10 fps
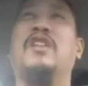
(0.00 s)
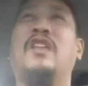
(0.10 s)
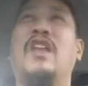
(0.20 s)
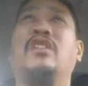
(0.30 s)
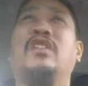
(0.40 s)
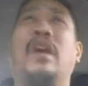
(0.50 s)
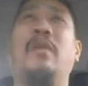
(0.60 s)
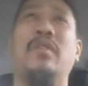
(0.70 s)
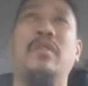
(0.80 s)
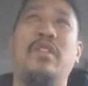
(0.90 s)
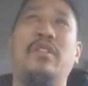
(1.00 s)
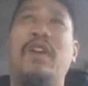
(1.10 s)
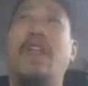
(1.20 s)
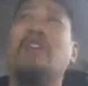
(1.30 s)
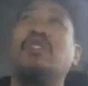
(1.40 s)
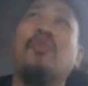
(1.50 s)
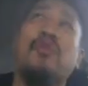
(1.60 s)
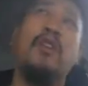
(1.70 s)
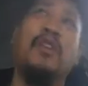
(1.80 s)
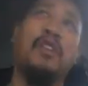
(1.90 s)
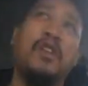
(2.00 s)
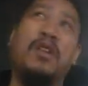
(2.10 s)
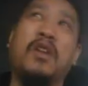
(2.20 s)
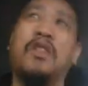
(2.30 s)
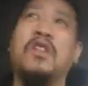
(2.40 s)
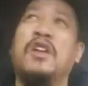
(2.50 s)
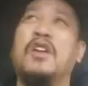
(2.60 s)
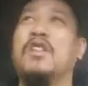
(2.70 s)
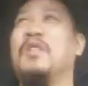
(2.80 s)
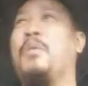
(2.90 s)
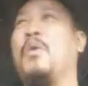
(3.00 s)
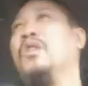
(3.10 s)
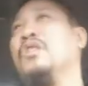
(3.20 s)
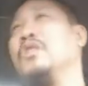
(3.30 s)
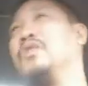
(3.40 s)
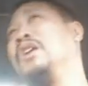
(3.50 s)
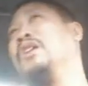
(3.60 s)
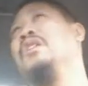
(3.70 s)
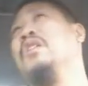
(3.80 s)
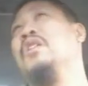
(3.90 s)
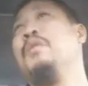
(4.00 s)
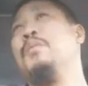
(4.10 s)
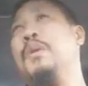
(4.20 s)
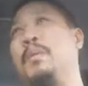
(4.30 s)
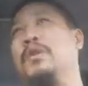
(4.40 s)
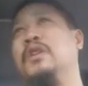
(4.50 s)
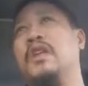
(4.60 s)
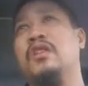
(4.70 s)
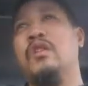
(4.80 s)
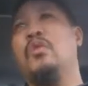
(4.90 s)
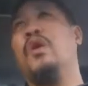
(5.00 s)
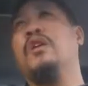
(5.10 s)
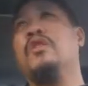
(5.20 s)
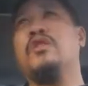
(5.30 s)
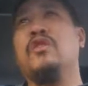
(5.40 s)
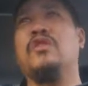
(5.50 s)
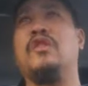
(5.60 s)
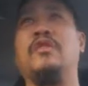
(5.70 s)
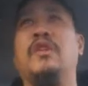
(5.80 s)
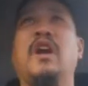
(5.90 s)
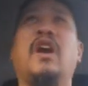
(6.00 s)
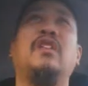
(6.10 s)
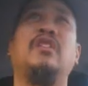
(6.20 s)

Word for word: in the downtimes, even in the financial struggles, even in the points of like people look and say, why are you still serving God?